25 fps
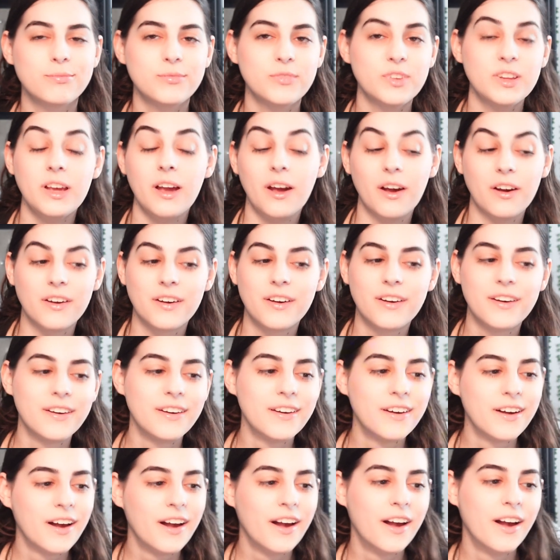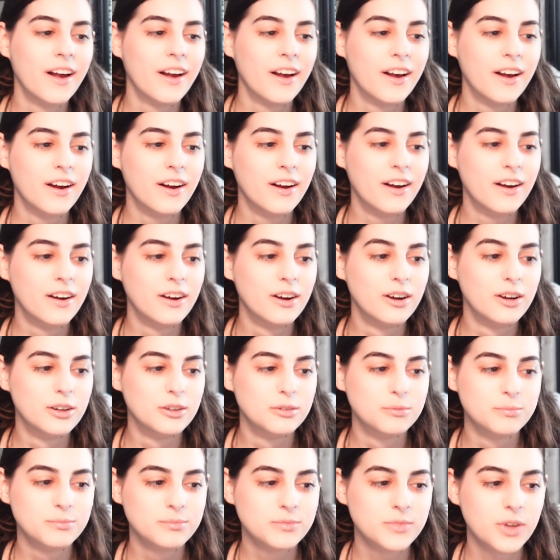yeah,
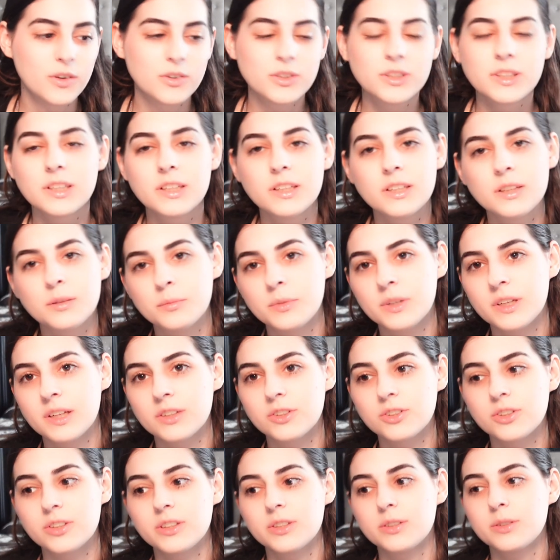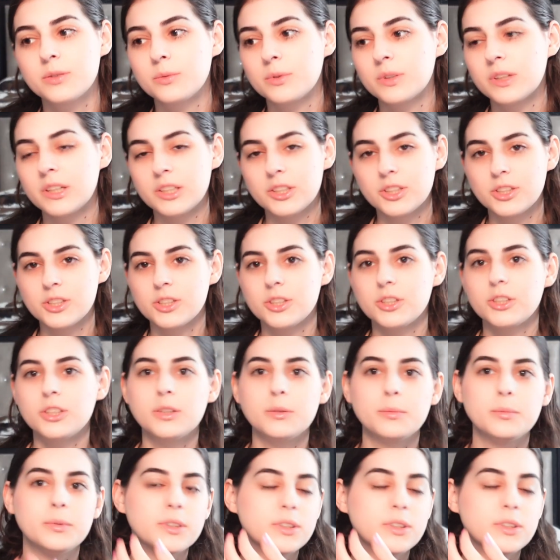obviously him and Angela's
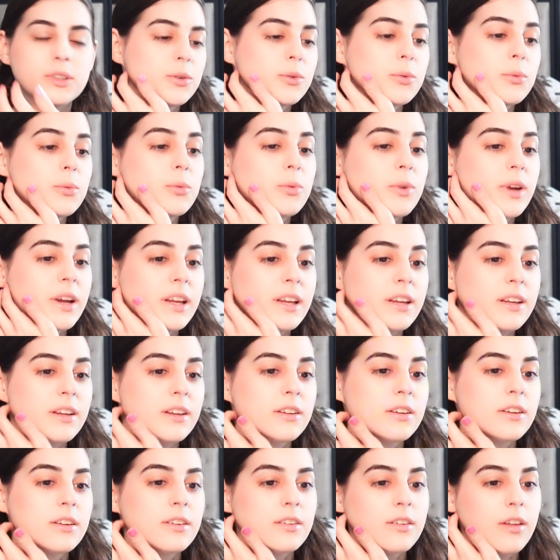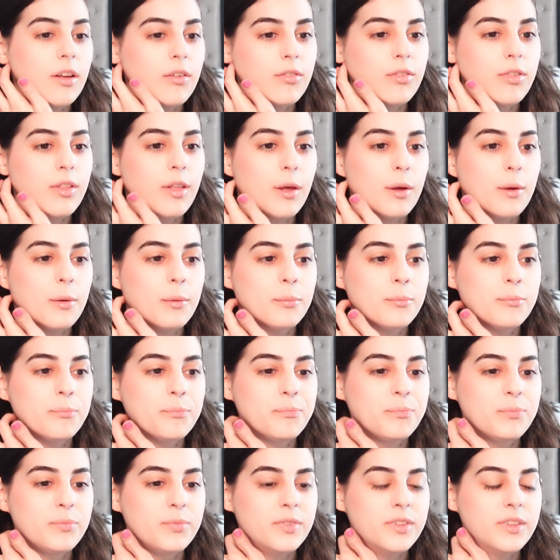relationship is great. I love
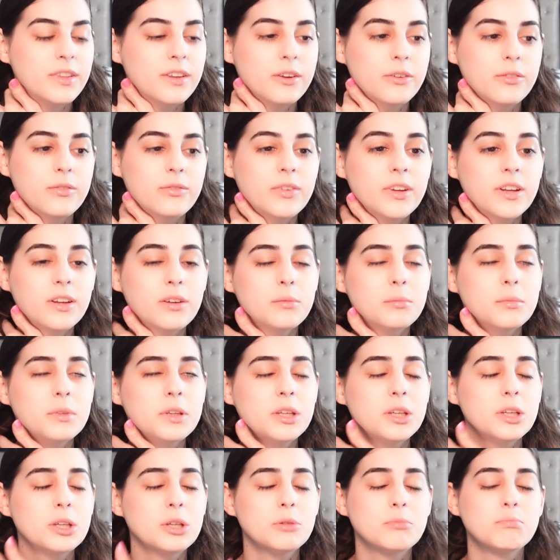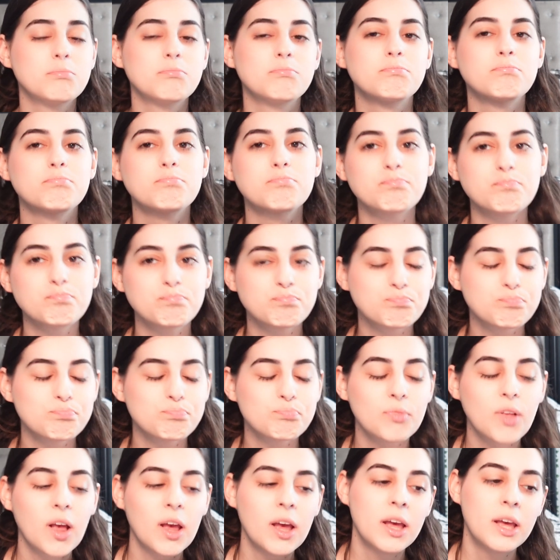them, their family.
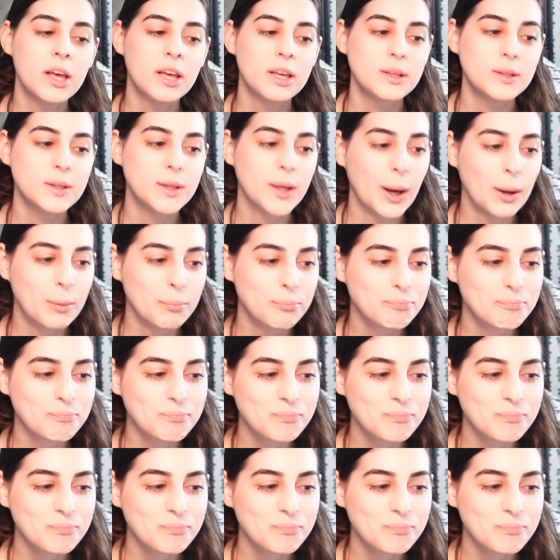Yeah.